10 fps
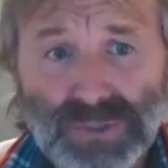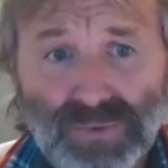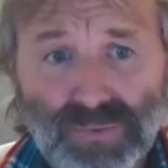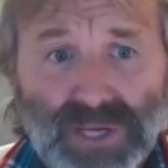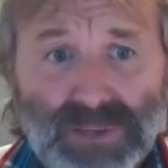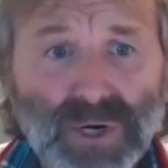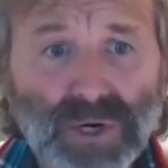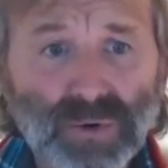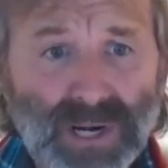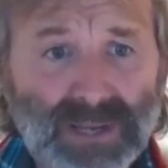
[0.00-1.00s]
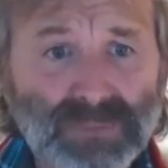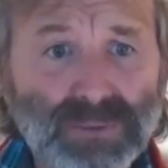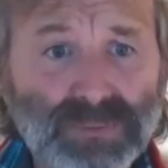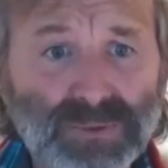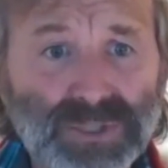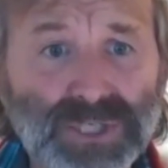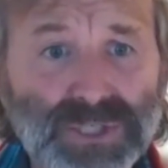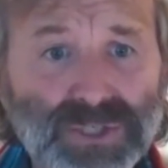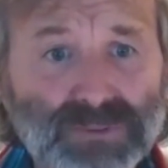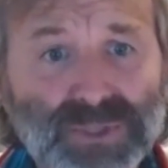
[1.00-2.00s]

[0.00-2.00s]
to reprogram the immune system